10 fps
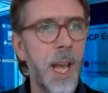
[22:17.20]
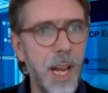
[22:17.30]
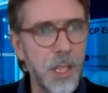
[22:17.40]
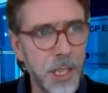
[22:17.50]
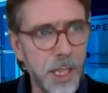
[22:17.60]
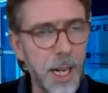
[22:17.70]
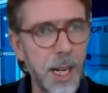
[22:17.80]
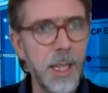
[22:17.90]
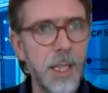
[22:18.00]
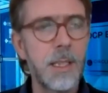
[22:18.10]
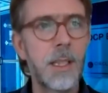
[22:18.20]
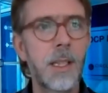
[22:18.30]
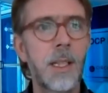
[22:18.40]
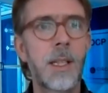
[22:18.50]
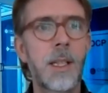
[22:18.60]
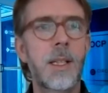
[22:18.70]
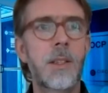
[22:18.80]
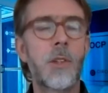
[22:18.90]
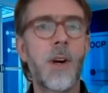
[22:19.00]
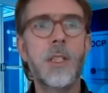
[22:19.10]
educate,
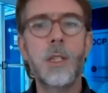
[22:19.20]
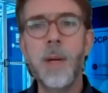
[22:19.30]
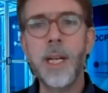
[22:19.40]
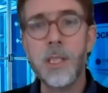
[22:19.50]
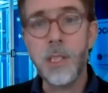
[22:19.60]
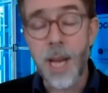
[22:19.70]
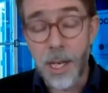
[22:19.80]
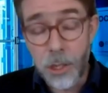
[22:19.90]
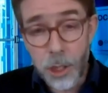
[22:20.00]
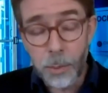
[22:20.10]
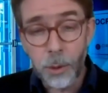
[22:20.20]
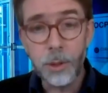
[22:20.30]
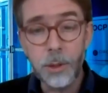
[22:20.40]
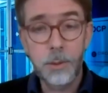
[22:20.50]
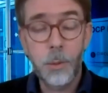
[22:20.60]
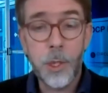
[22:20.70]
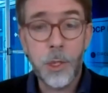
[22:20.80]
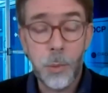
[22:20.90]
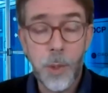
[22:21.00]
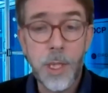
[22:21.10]
try to make it tangible,
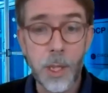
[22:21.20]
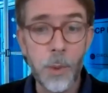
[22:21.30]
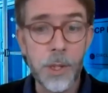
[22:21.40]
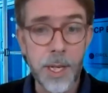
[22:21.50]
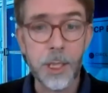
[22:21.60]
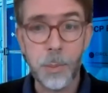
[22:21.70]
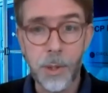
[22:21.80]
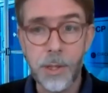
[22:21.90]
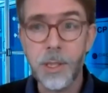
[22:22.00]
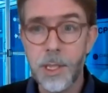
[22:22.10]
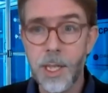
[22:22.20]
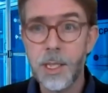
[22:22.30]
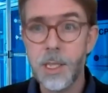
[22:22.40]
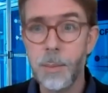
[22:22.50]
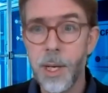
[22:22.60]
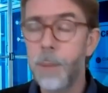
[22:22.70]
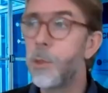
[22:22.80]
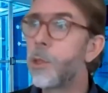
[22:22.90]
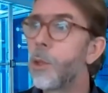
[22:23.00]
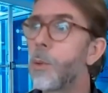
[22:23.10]
which we did with the Experience Center, but I'm
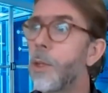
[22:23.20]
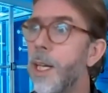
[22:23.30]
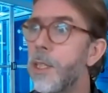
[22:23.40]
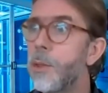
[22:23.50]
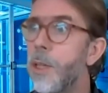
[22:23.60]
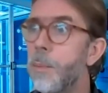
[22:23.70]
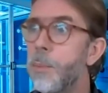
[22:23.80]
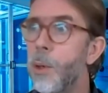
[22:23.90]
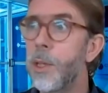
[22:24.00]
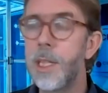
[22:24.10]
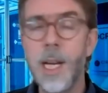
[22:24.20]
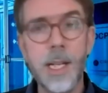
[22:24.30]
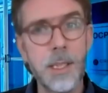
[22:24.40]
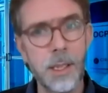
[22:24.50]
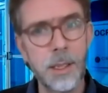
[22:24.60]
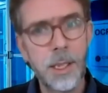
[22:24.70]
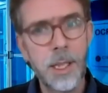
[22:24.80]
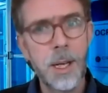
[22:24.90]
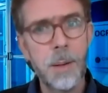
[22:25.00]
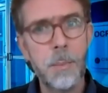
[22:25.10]
sure we'll get to that point later.
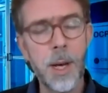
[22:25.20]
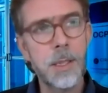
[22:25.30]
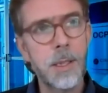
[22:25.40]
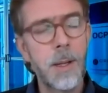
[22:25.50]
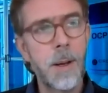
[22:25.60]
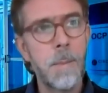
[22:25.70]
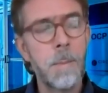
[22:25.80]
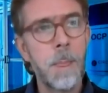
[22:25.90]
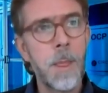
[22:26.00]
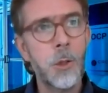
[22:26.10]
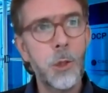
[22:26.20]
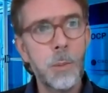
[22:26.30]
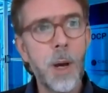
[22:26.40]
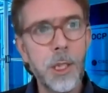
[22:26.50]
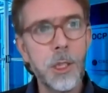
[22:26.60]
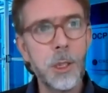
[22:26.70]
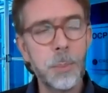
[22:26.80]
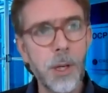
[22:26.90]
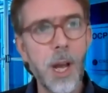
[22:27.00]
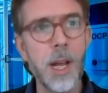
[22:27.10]
But to my
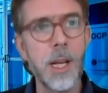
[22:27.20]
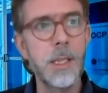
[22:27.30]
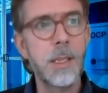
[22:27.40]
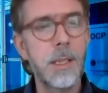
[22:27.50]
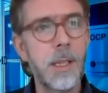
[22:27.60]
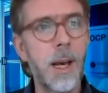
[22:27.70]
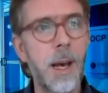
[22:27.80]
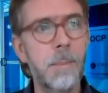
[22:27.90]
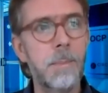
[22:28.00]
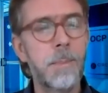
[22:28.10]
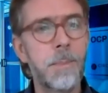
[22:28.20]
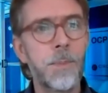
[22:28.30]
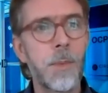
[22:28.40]
surprise, I